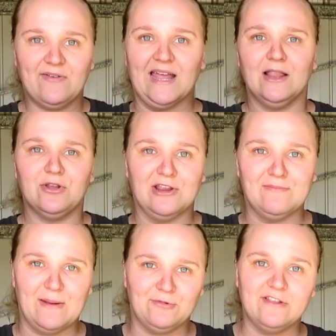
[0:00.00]
I've had a lot of good
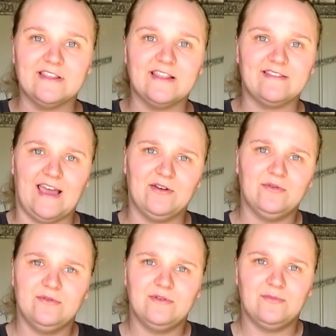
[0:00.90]
memories in this
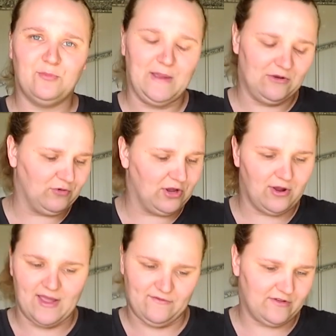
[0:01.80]
saddle. Me and
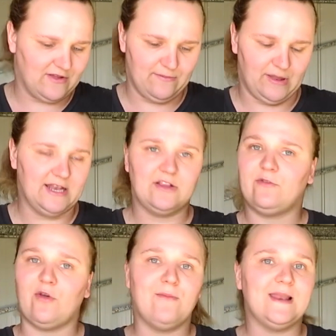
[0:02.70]
Ringo have completed
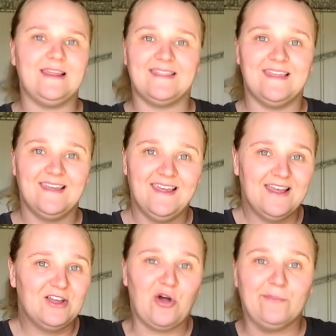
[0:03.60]
so many
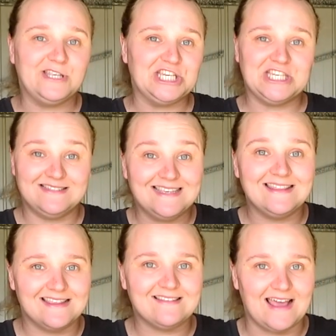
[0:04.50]
competitions
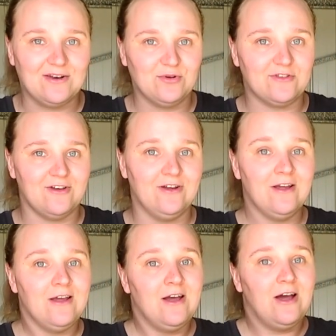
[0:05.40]
in this saddle, so
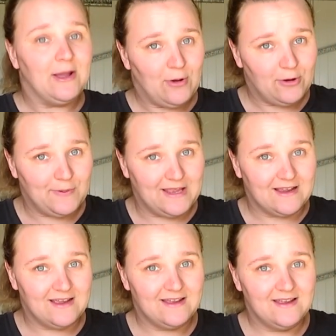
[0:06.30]
I'm
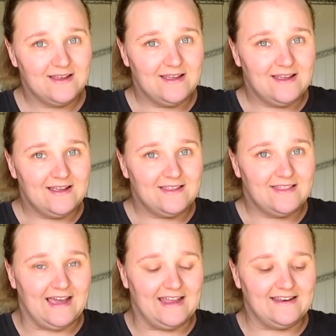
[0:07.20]
hoping
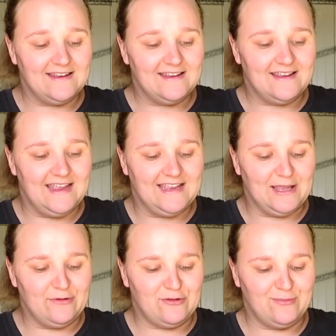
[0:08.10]
that it
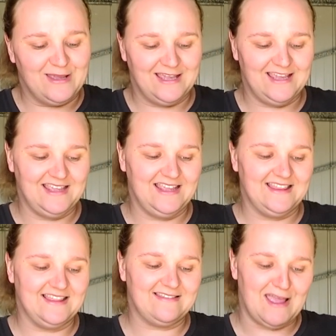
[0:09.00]
gives me
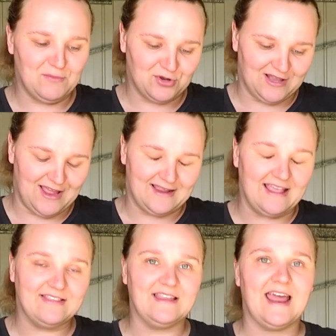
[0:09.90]
the same good luck
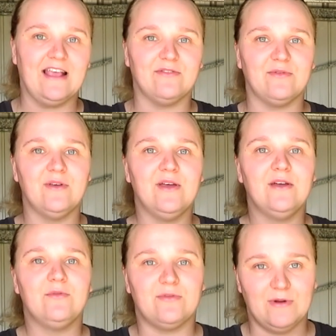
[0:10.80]
as it has
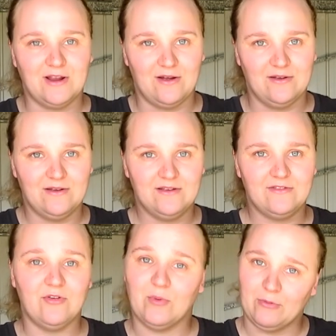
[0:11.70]
with Ringo
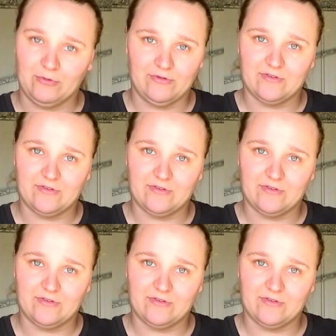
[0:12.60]
to Wibbles.